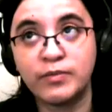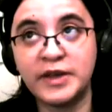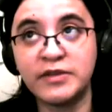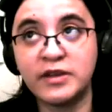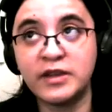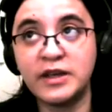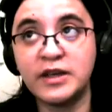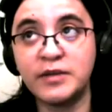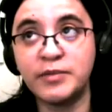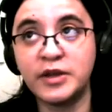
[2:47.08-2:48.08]

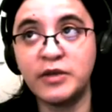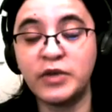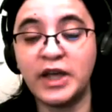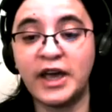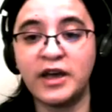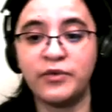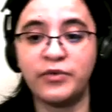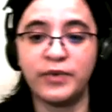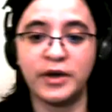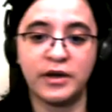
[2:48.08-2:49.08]
basically, I believe we have
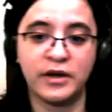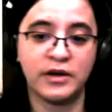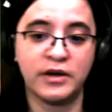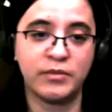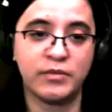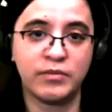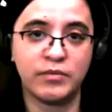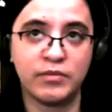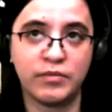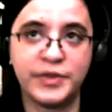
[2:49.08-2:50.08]

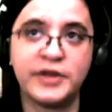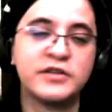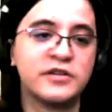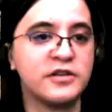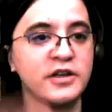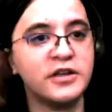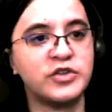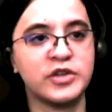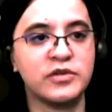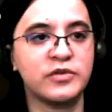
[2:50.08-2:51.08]
there's a slot in
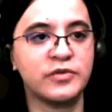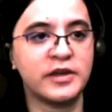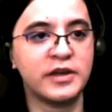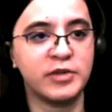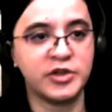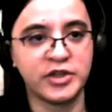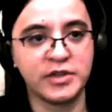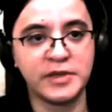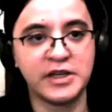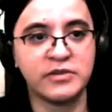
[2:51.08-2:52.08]
general for like project
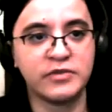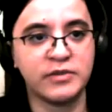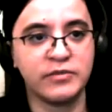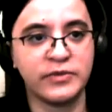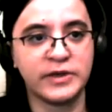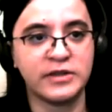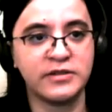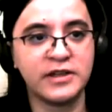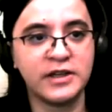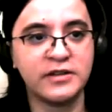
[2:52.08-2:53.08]
updates from various
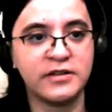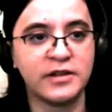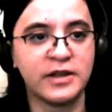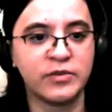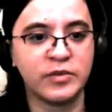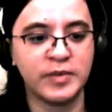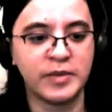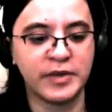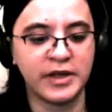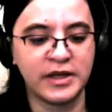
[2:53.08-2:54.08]
SIGs that will
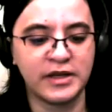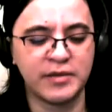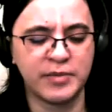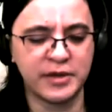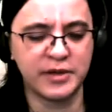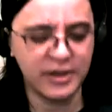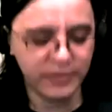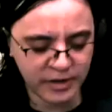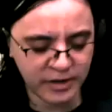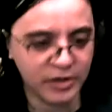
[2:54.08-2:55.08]
be played, I believe,
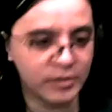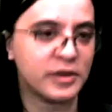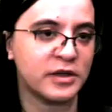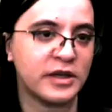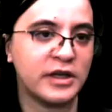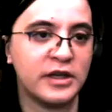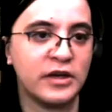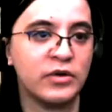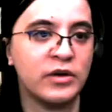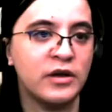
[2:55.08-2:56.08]
at the KubeCon
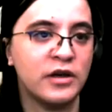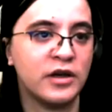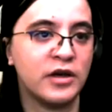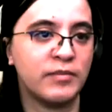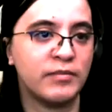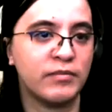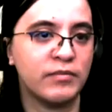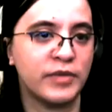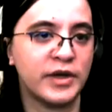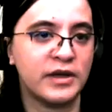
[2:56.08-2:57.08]
keynote.
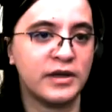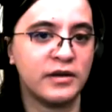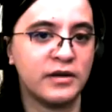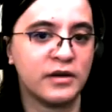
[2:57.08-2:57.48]
But